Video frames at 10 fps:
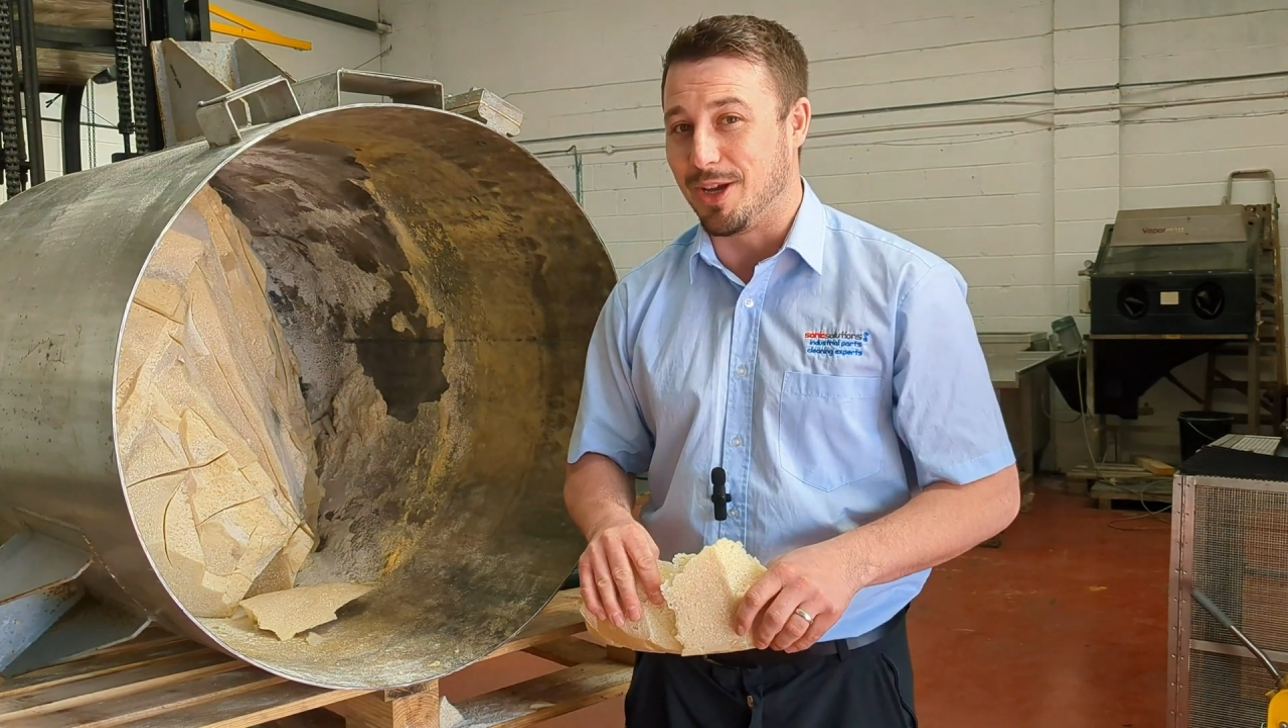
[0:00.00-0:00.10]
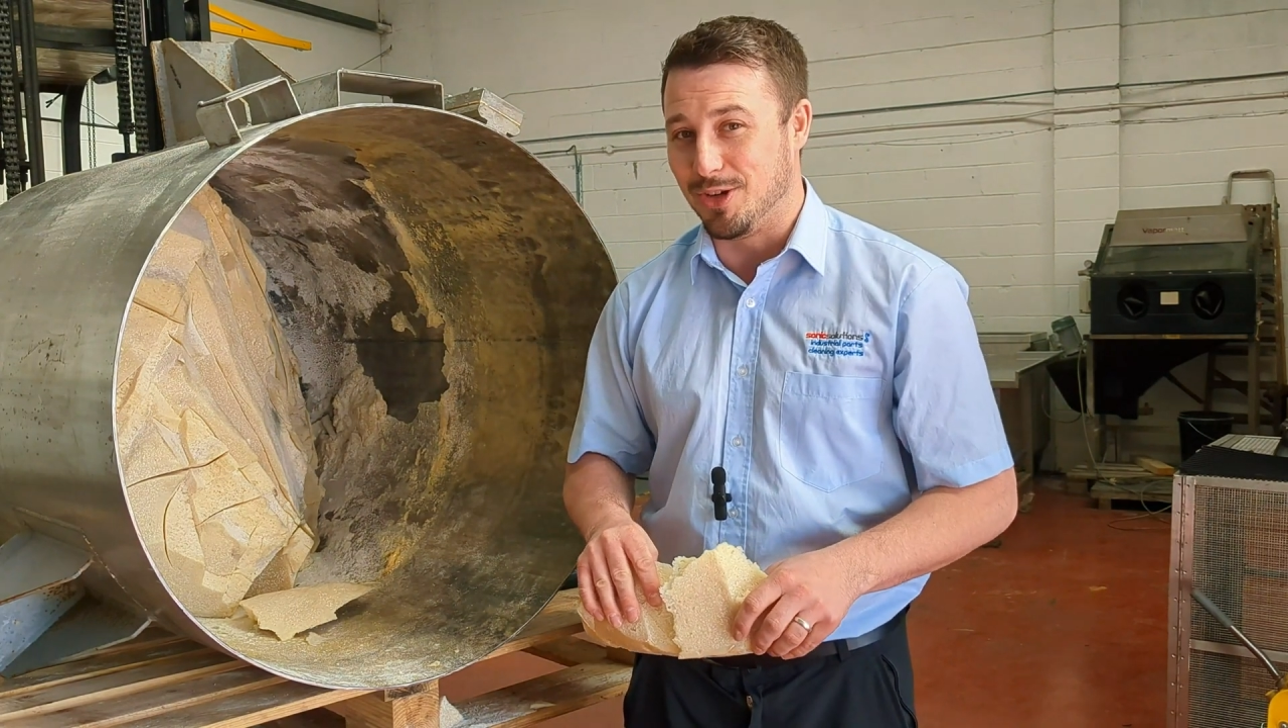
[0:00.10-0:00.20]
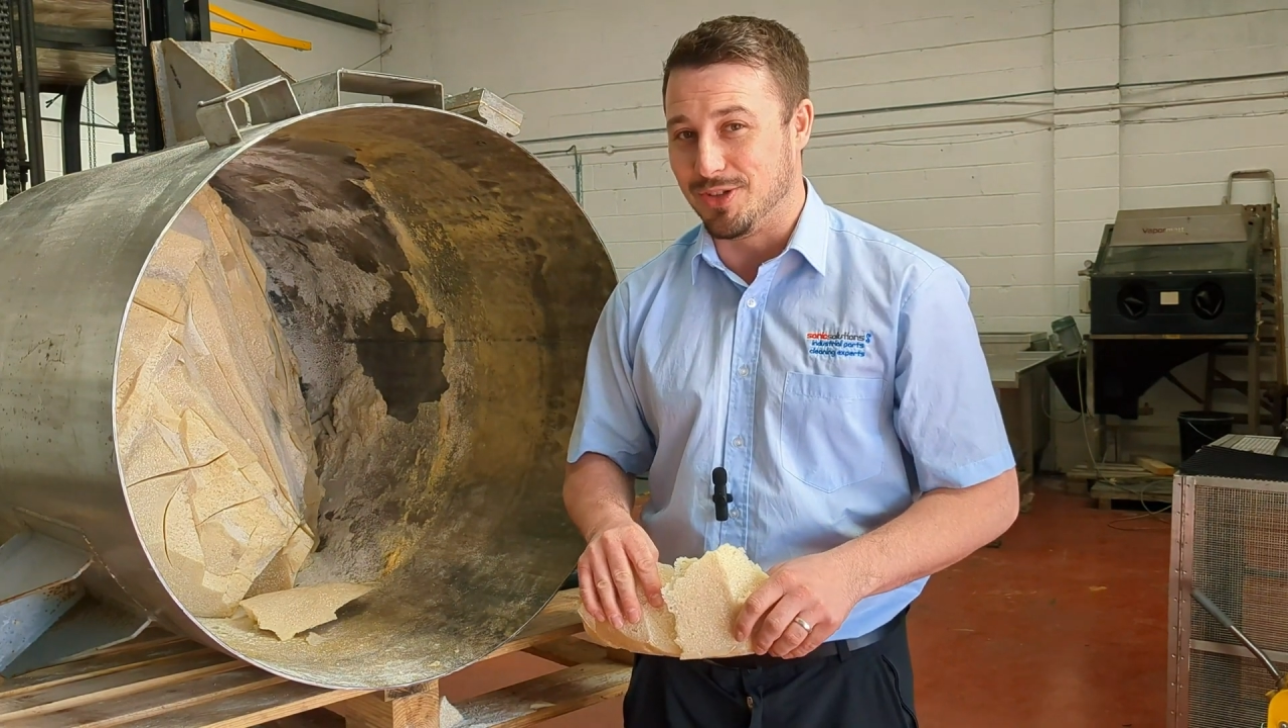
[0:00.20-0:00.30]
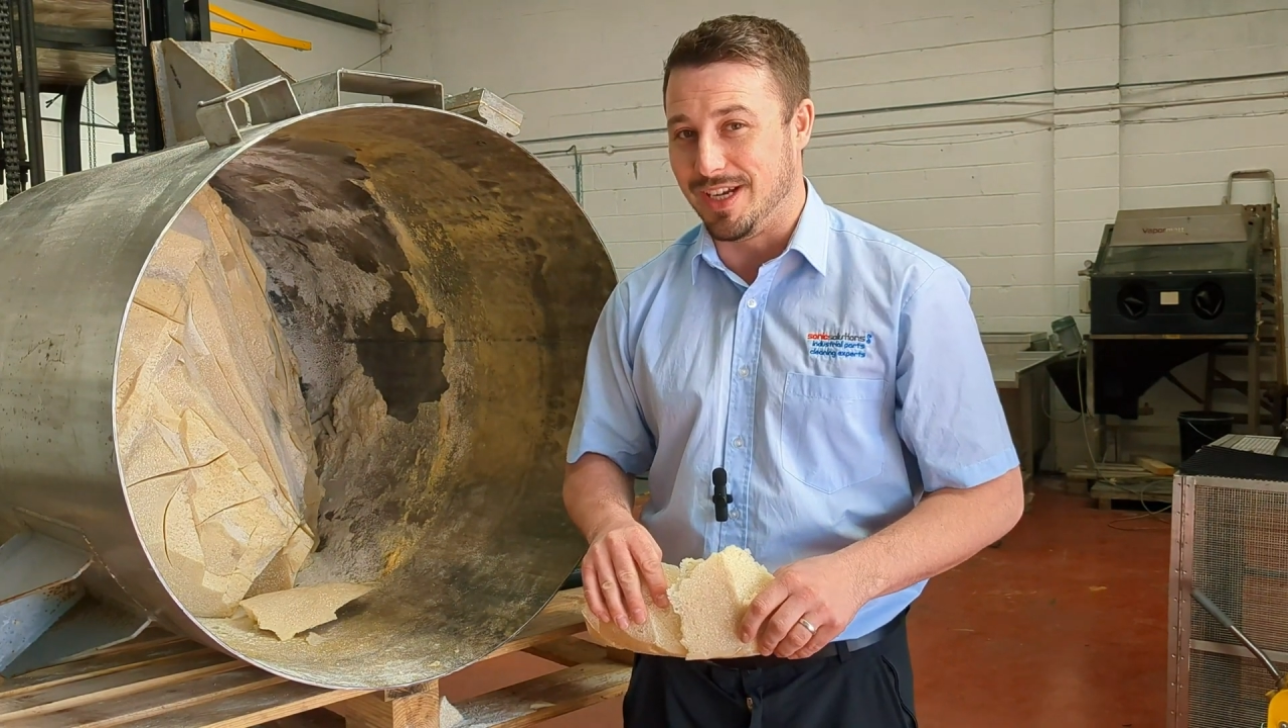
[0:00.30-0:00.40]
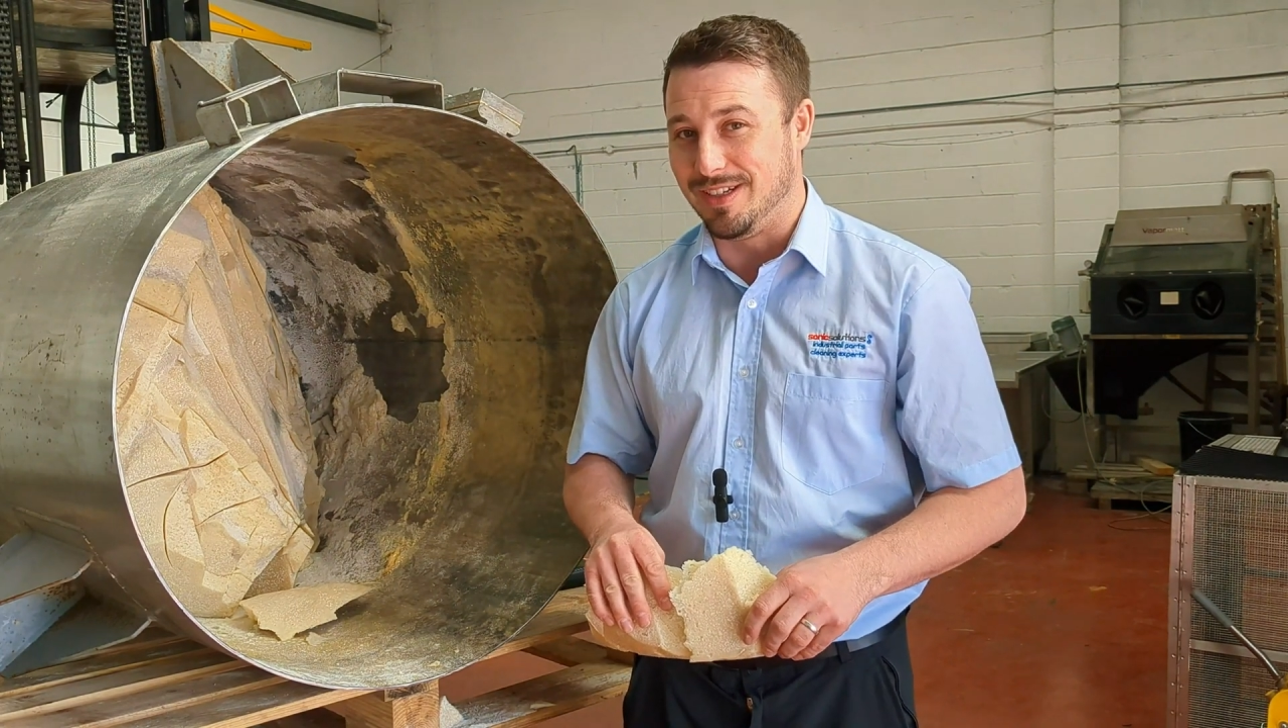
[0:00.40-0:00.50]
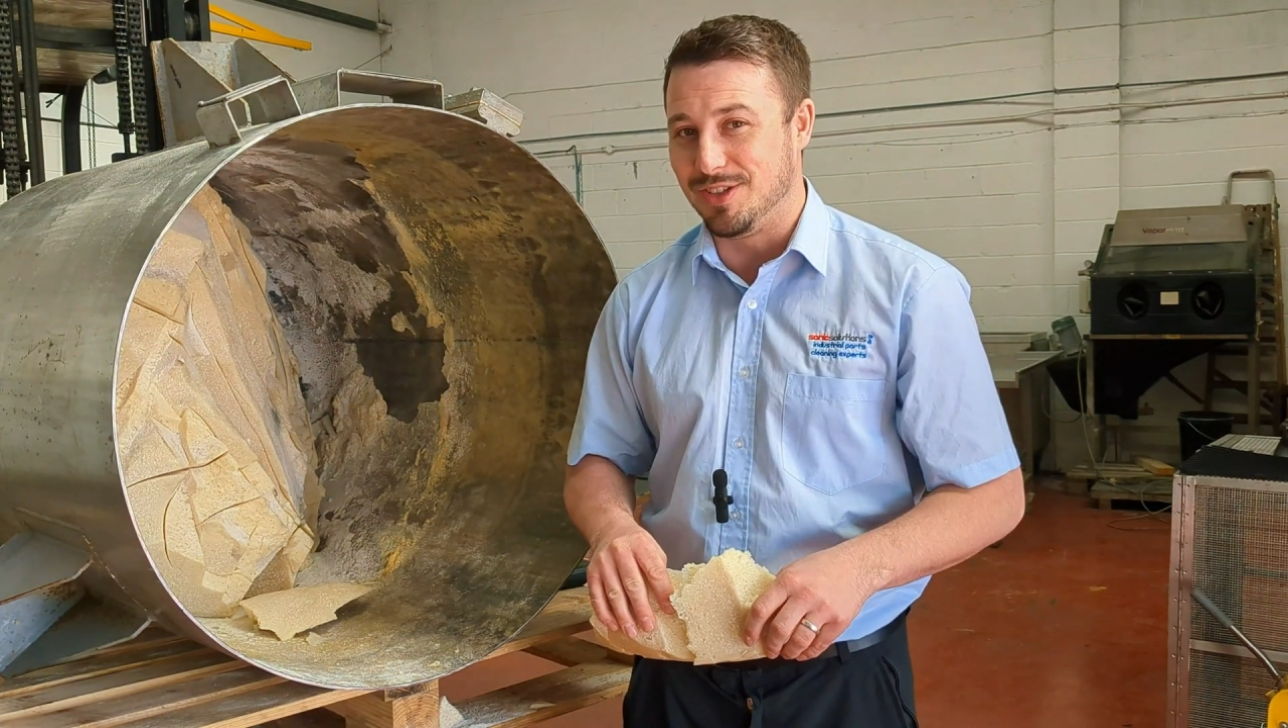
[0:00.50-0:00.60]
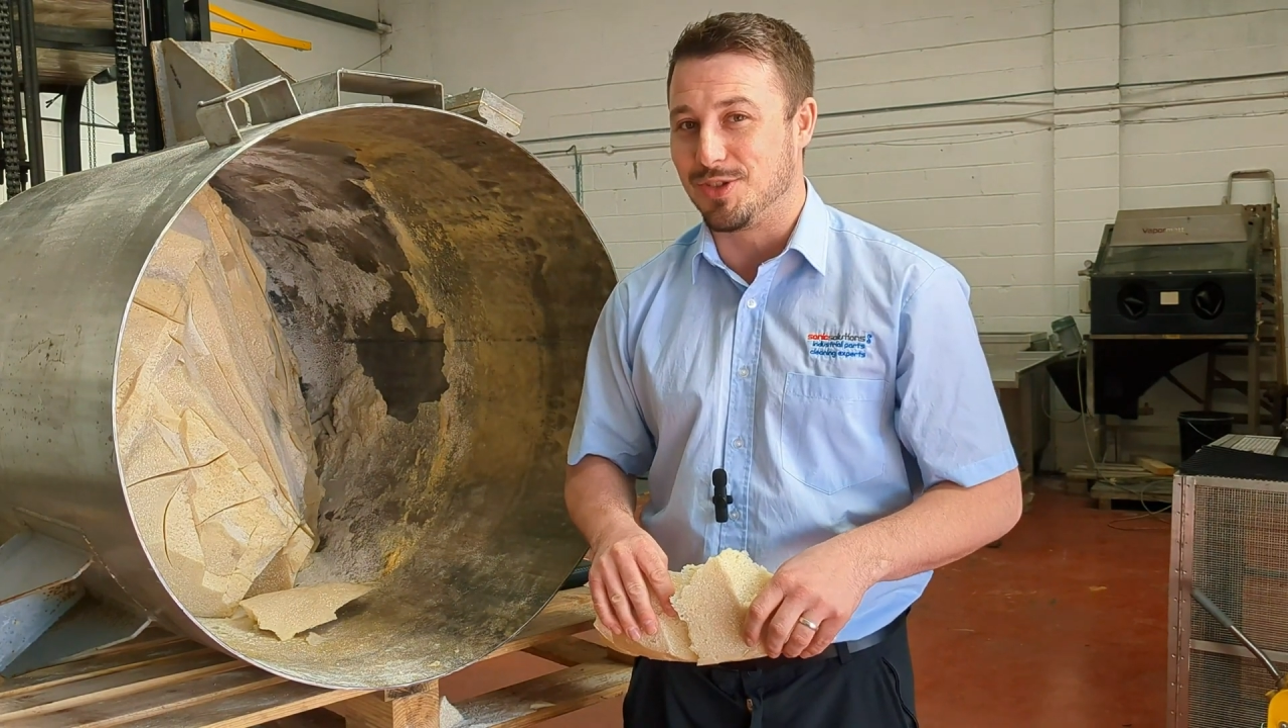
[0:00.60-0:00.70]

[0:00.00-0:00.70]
cutting,